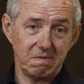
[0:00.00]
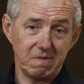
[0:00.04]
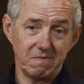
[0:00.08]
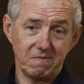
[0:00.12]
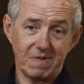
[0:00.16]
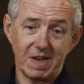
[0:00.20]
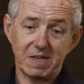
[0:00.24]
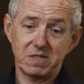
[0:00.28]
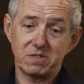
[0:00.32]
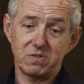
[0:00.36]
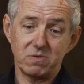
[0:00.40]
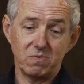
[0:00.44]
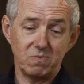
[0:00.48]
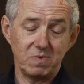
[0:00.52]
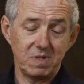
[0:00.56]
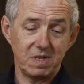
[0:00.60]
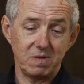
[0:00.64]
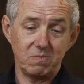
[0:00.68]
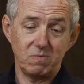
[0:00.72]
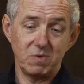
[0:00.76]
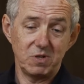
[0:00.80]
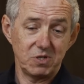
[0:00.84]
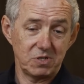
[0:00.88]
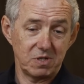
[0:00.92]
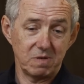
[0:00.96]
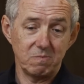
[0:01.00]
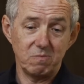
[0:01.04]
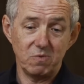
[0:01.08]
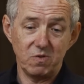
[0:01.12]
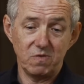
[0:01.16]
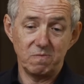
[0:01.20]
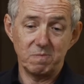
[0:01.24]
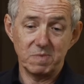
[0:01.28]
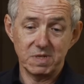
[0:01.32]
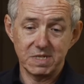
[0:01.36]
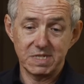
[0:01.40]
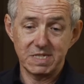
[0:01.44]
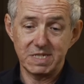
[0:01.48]
vessel within which the
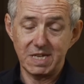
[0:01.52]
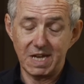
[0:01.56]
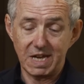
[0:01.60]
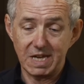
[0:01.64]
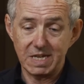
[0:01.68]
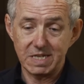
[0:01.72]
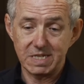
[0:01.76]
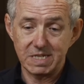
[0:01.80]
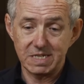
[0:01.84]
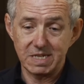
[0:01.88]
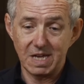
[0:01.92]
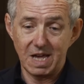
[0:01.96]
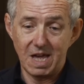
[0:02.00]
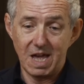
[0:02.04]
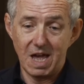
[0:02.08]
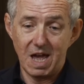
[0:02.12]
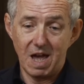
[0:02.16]
movement sits.